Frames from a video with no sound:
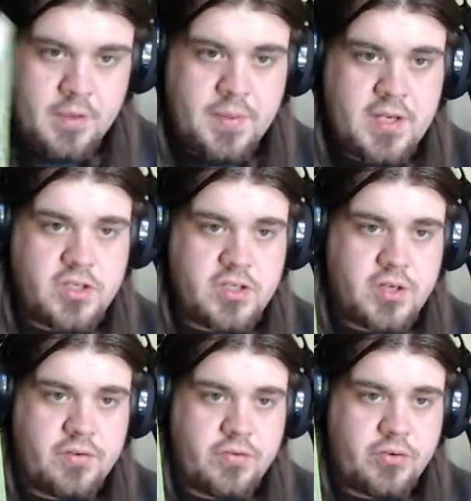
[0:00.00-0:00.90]

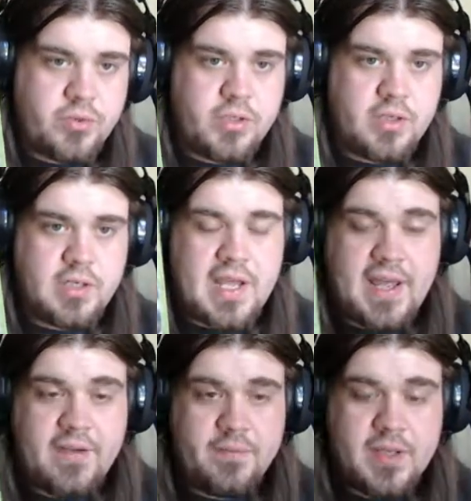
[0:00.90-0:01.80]
PGR4, I
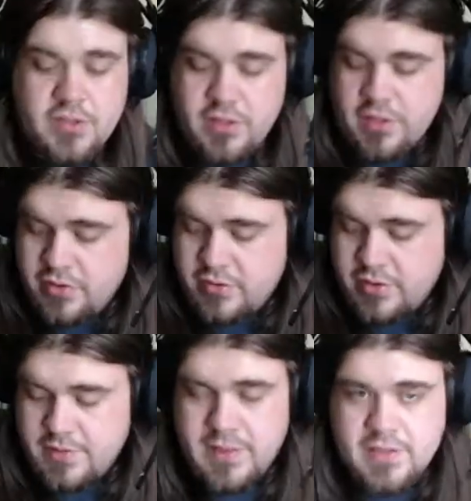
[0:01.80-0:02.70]
have
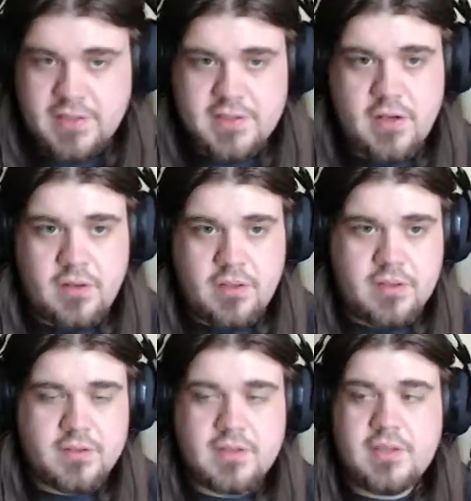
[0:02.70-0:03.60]
PGR3 in my disc only,
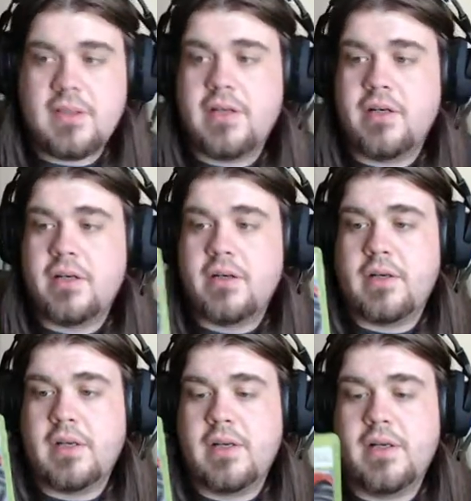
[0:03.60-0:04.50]
you'll see later.
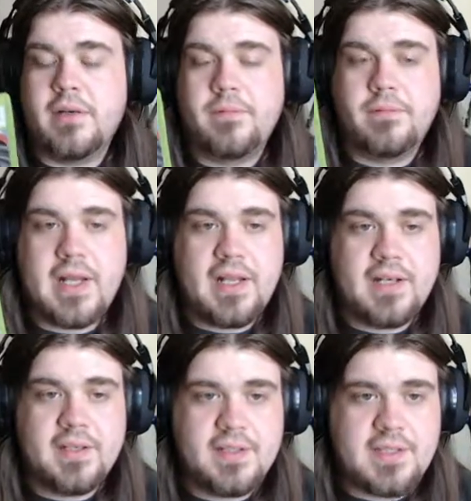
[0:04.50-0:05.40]
I
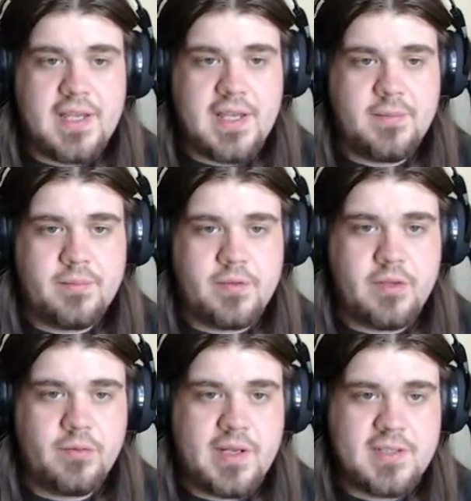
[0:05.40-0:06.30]
like this game. You
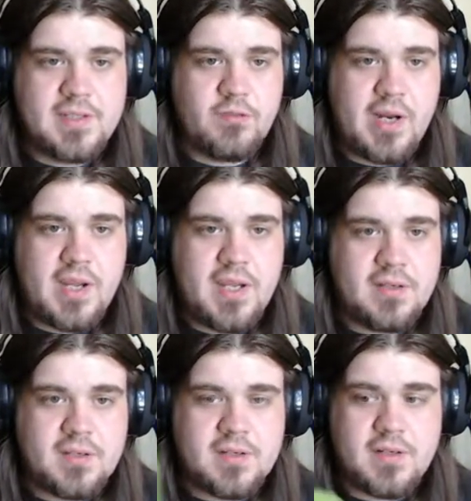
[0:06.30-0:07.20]
can race in rain,
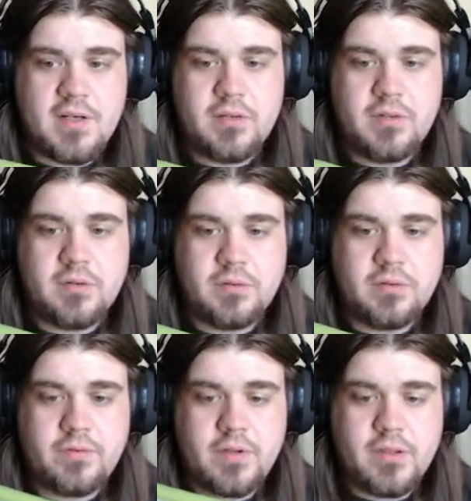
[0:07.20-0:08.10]
snow,
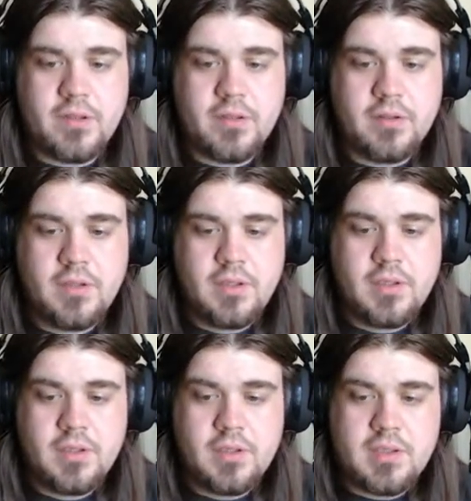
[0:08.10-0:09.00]
fog.
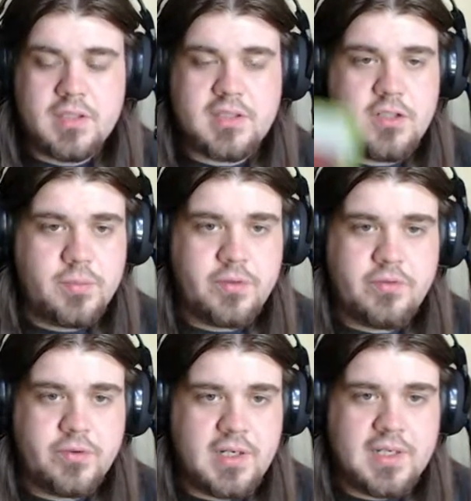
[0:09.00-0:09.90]
Stupid
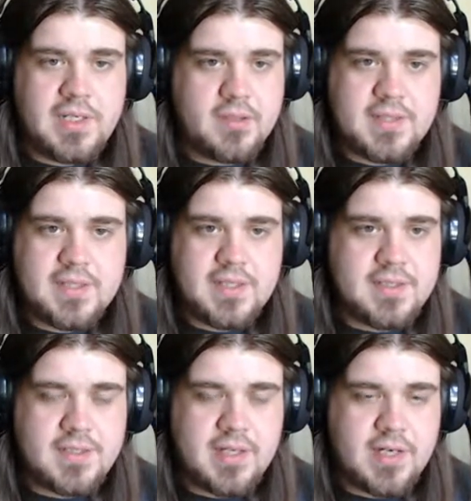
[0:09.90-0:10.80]
free DLC
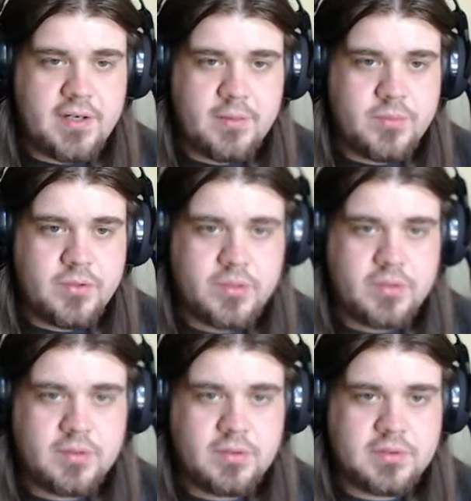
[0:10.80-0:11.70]
isn't here anymore,
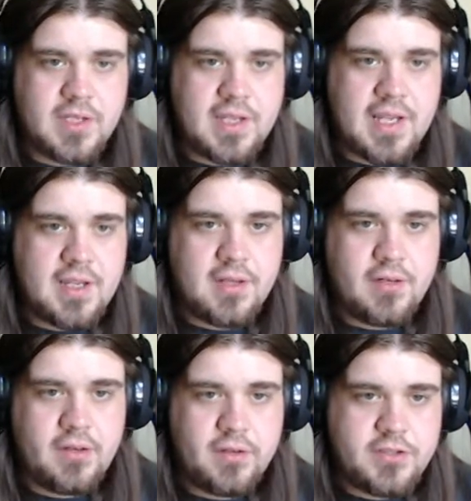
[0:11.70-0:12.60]
so I can't get
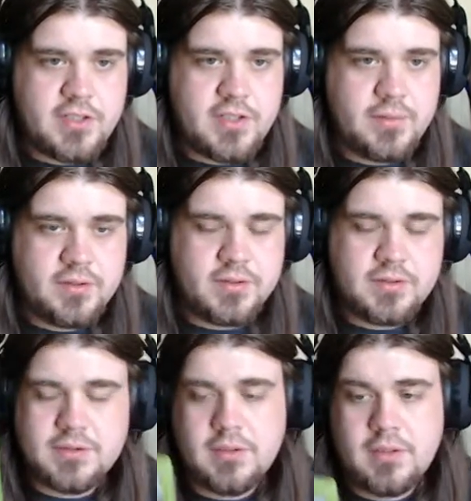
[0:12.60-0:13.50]
all the achievements.